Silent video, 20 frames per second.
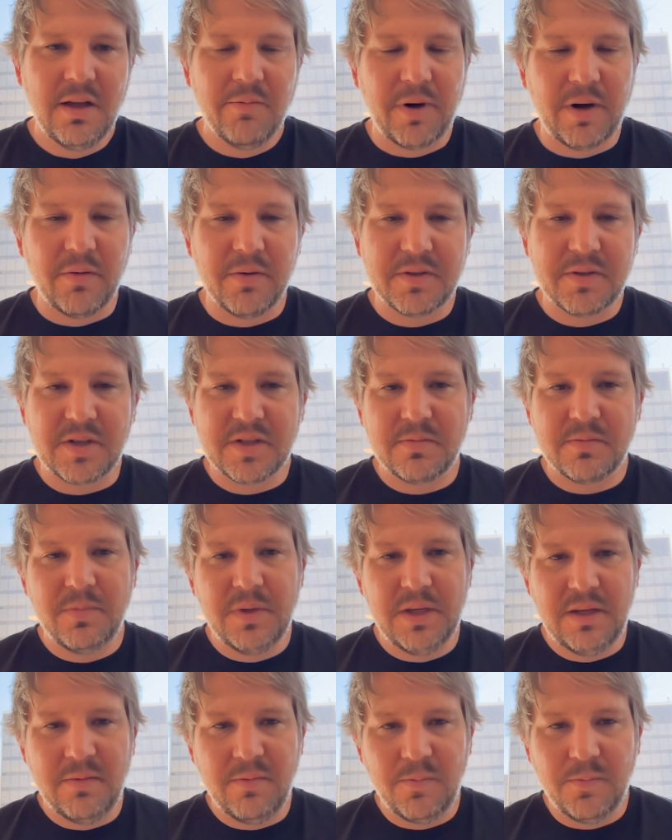But it was just
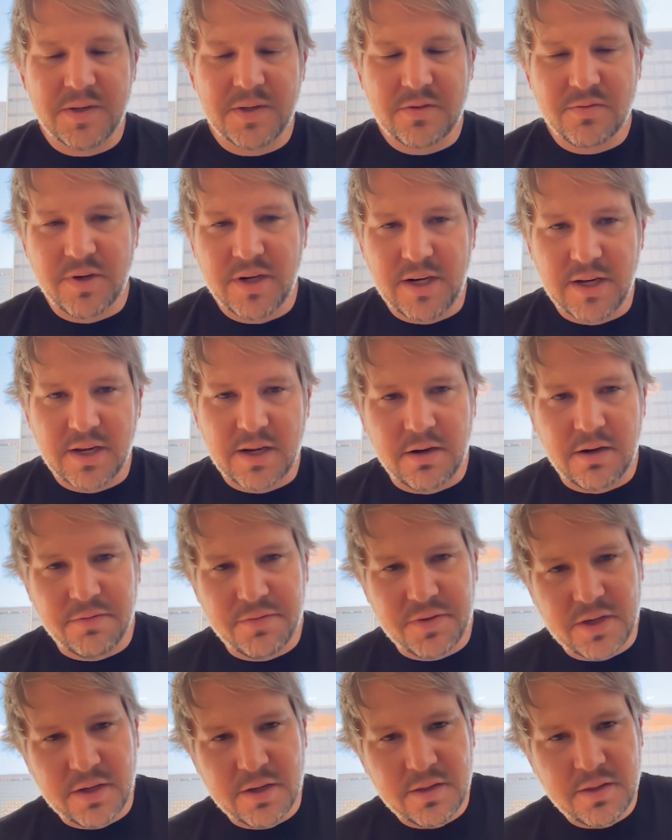me misreading kind of
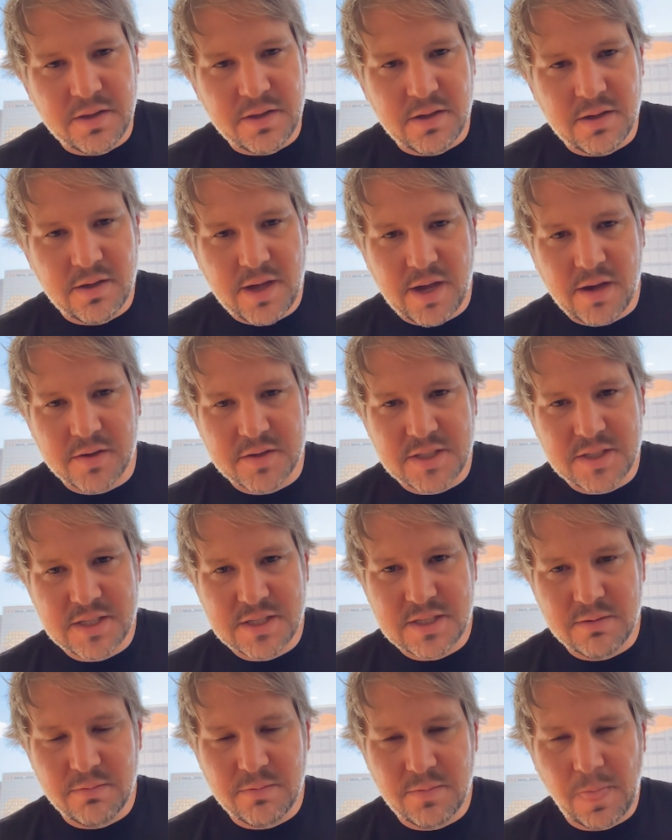the
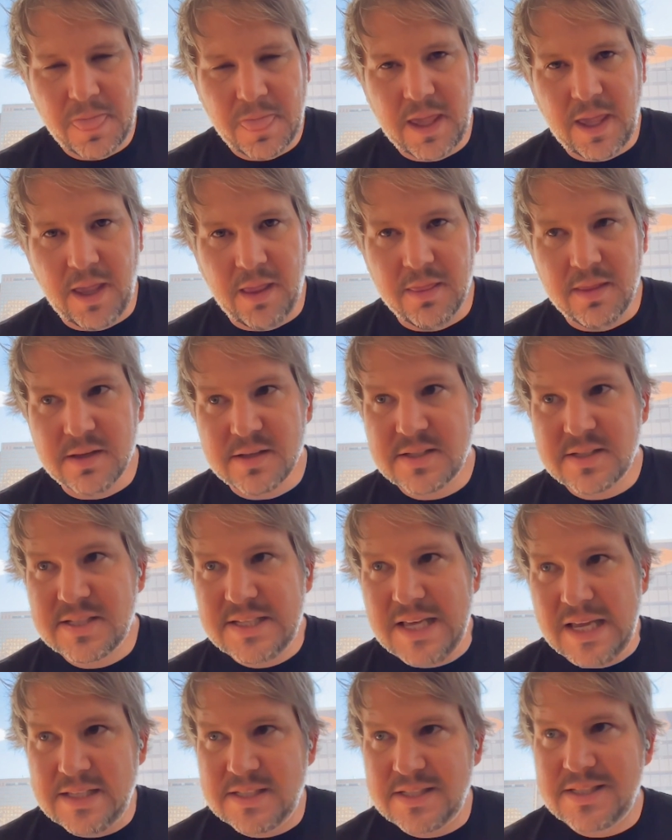ecosystem in the
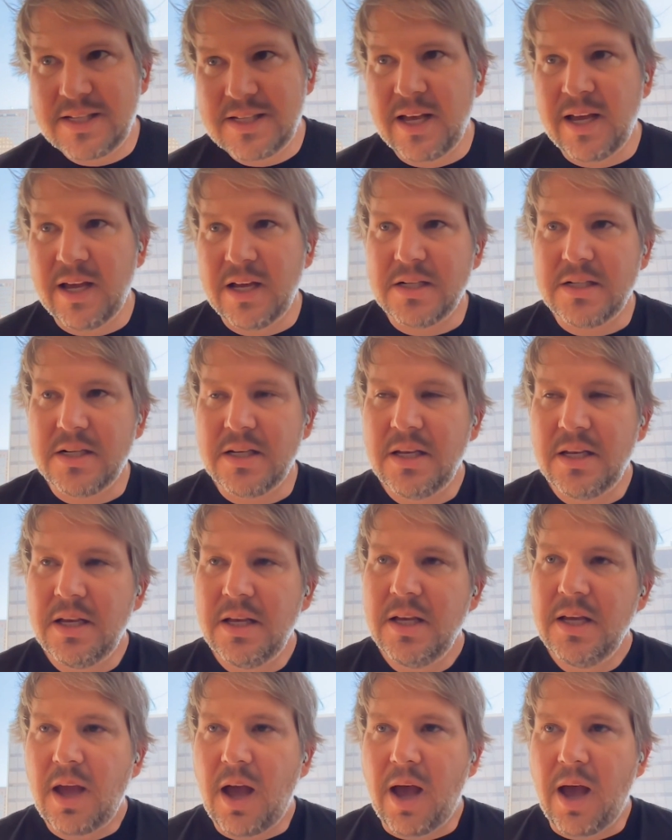sense that
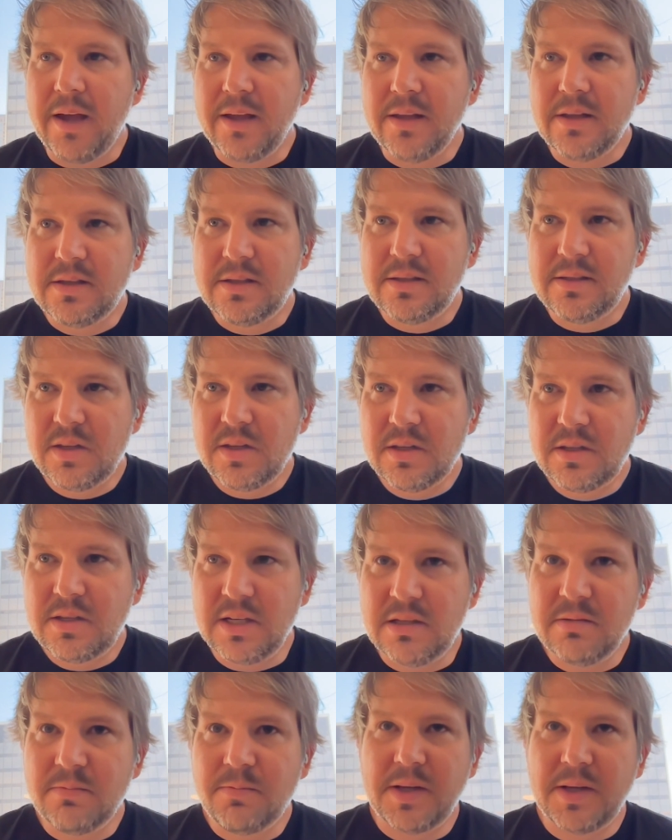I
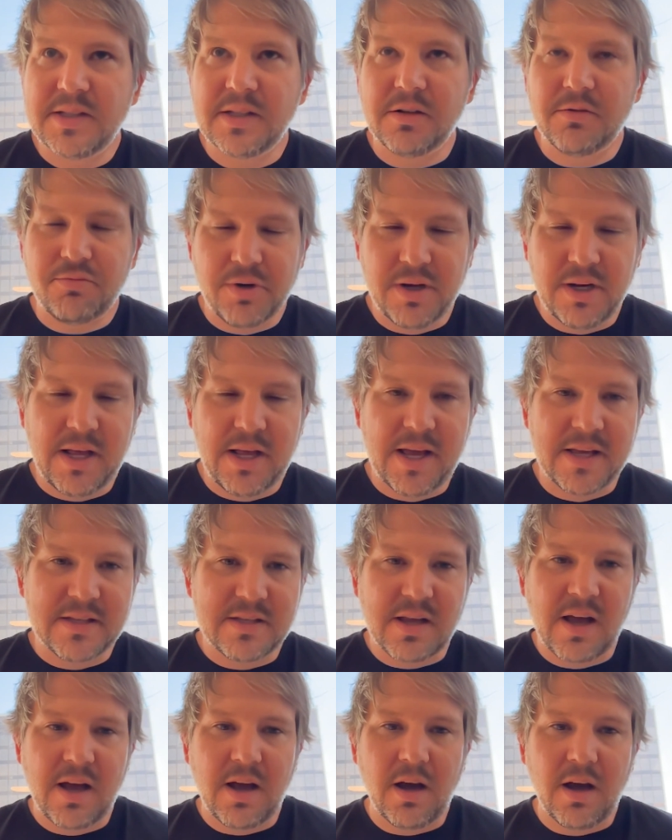didn't basically
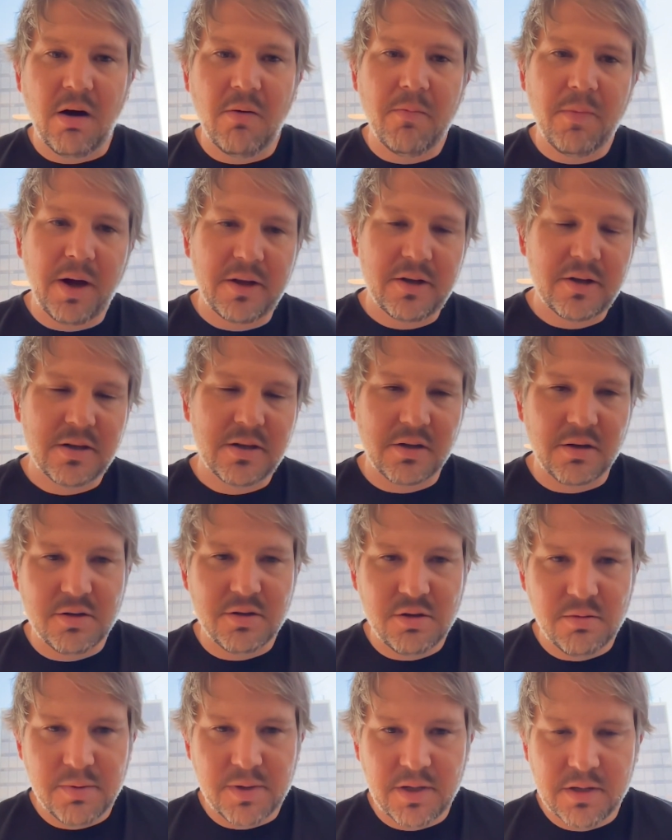realize how much it
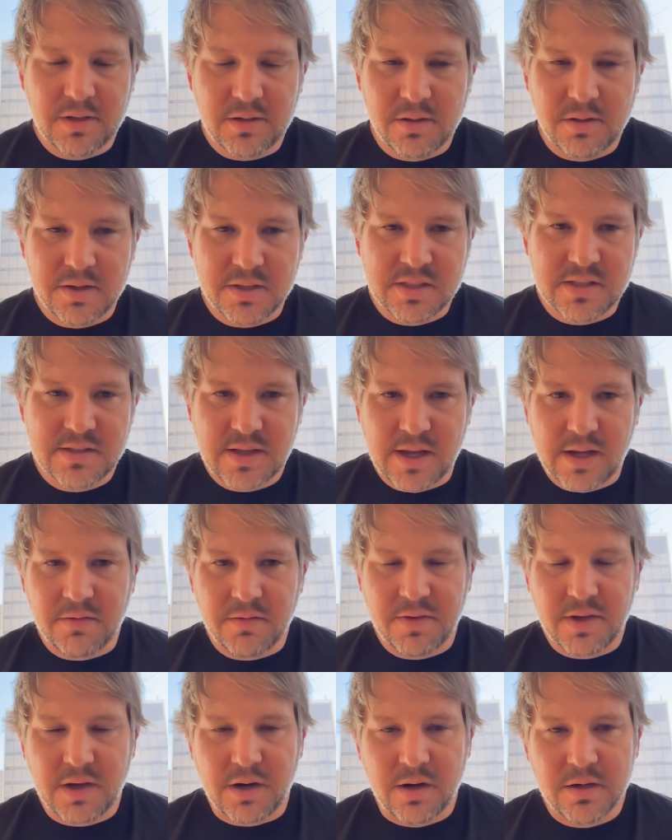contributed to the state of
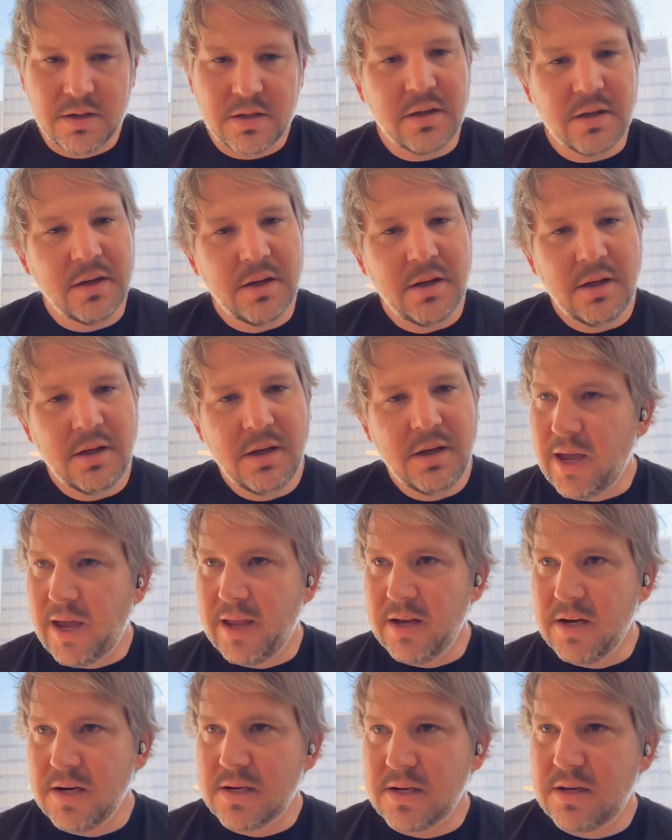the art,
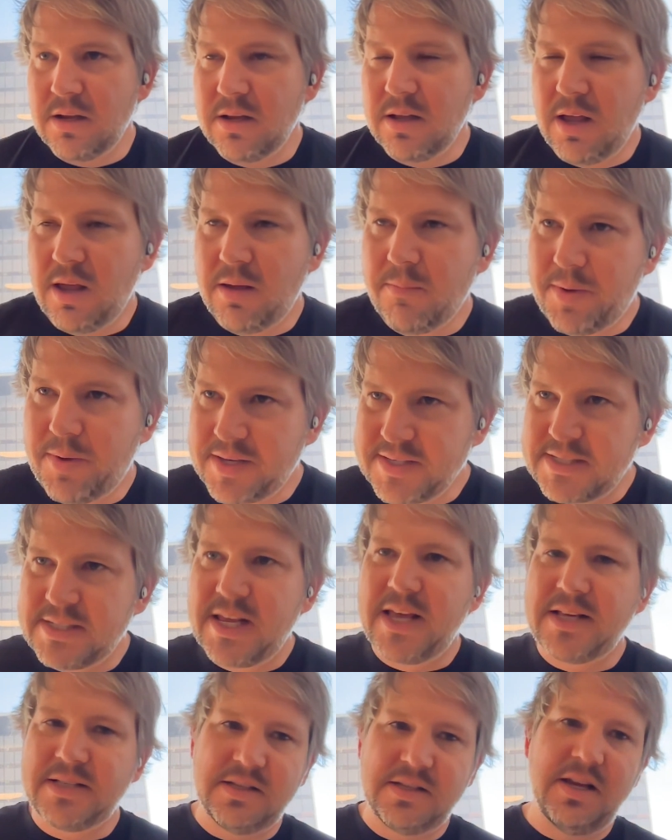and it basically
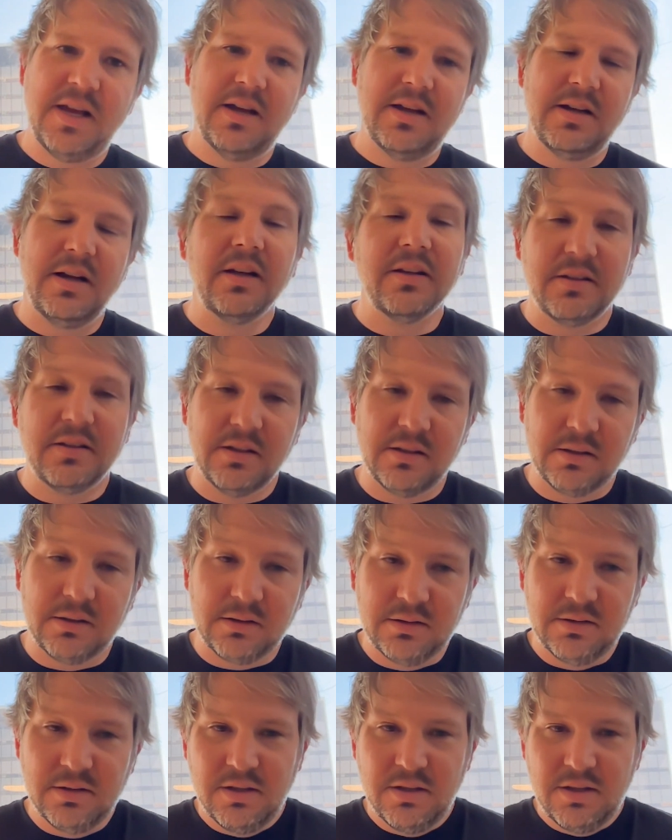has taken
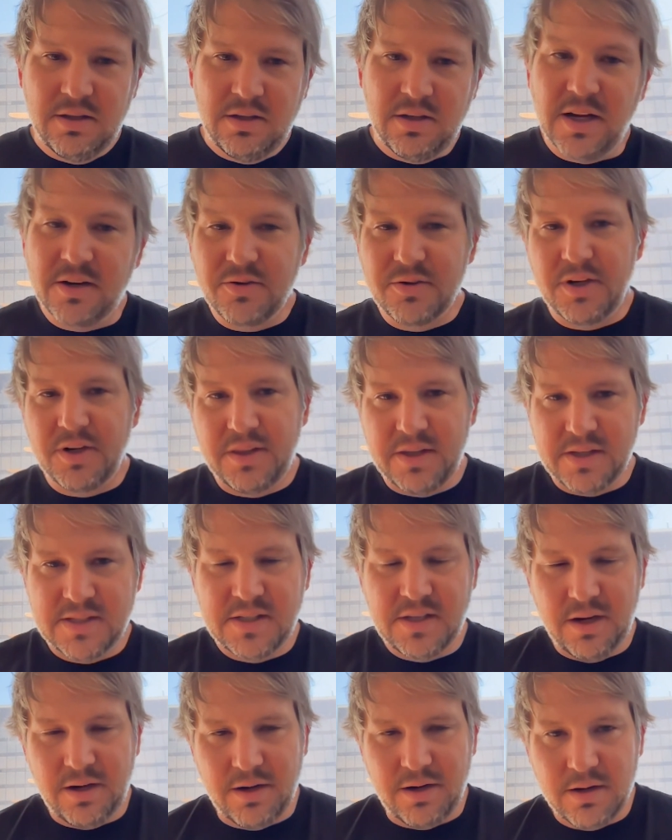until literally this
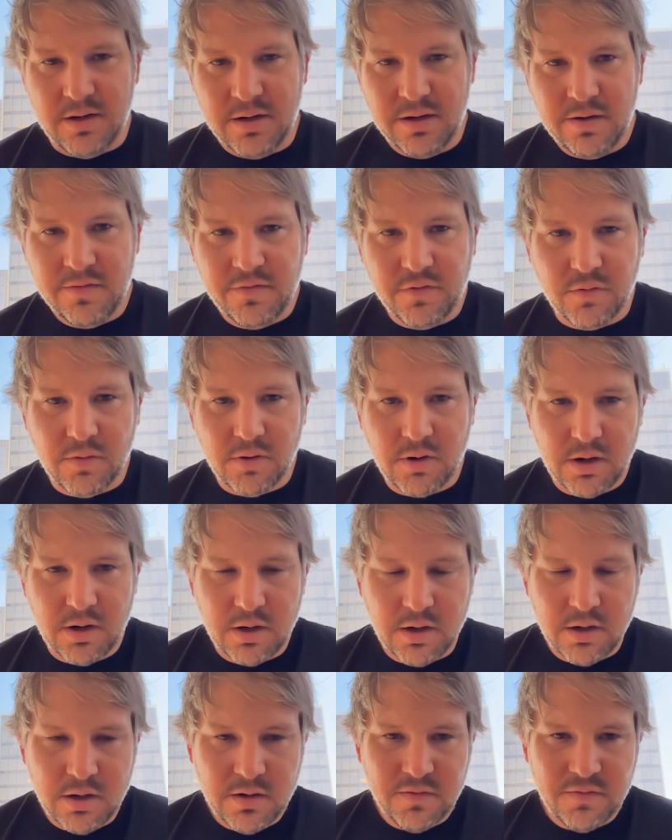year
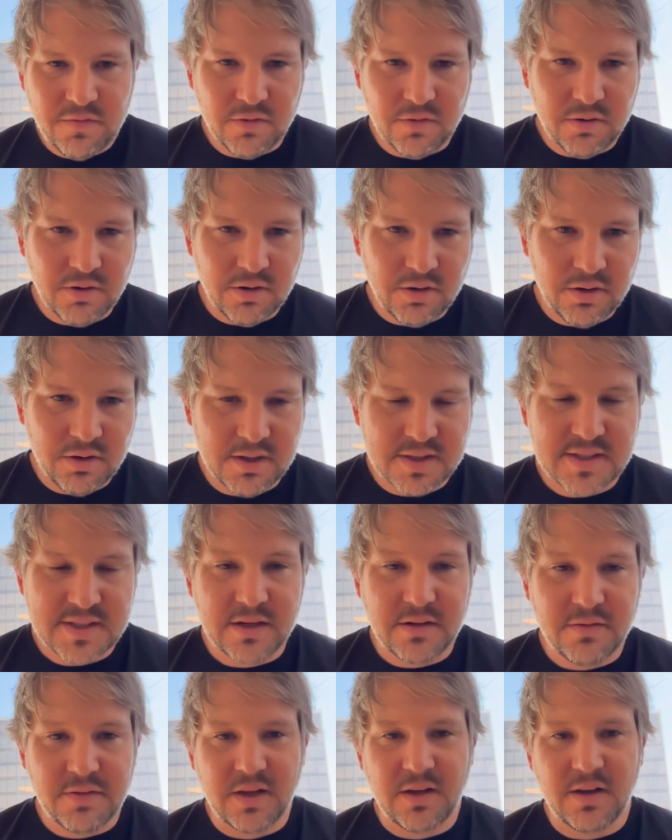for the state
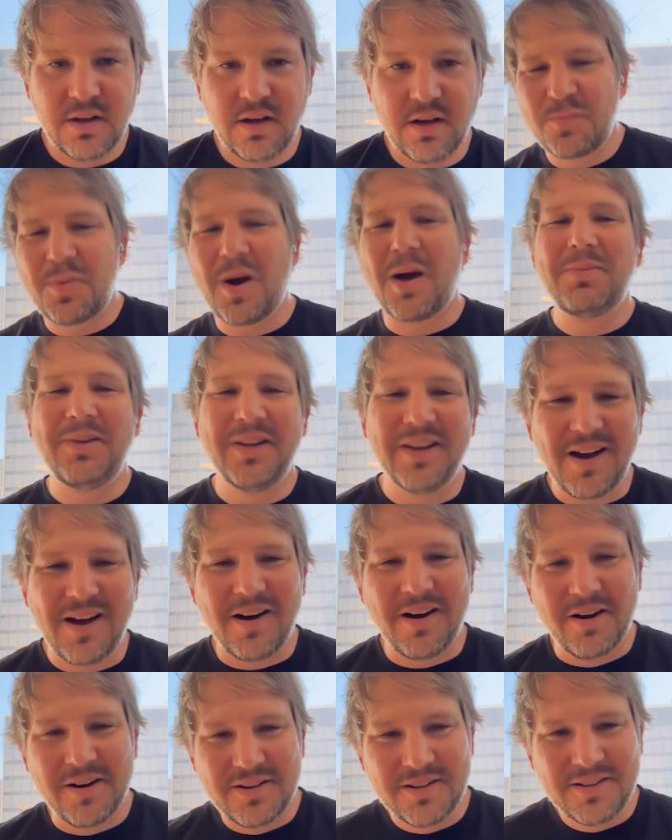of the public
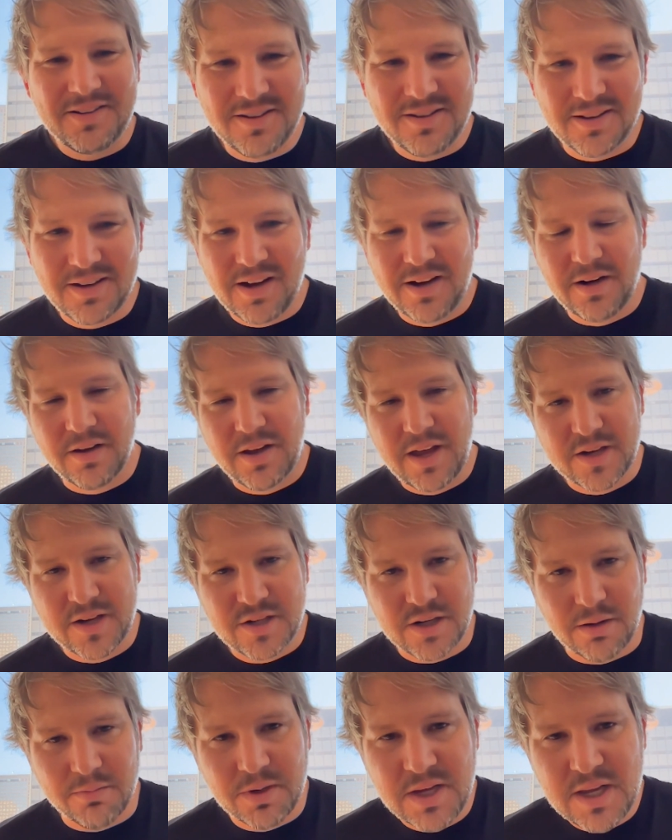art to kind of catch
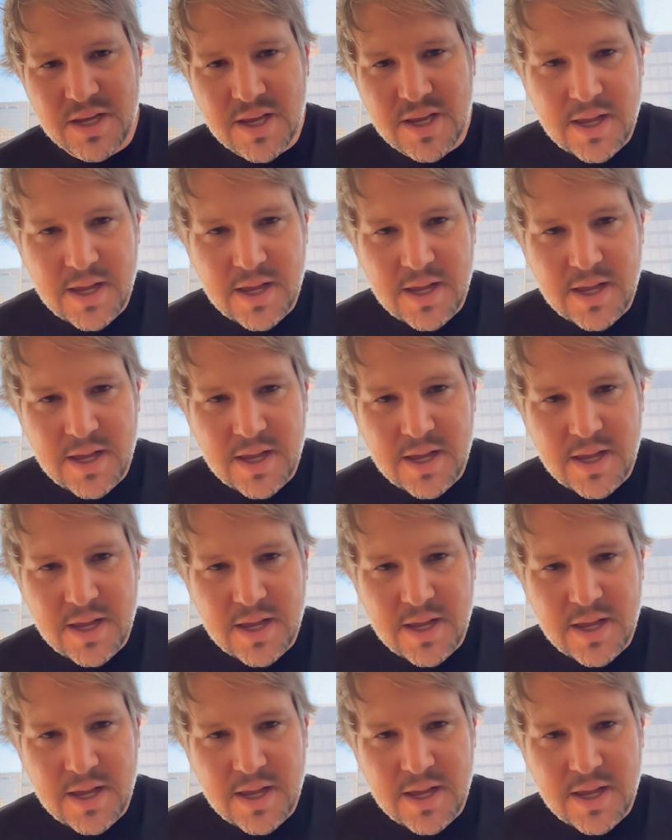up.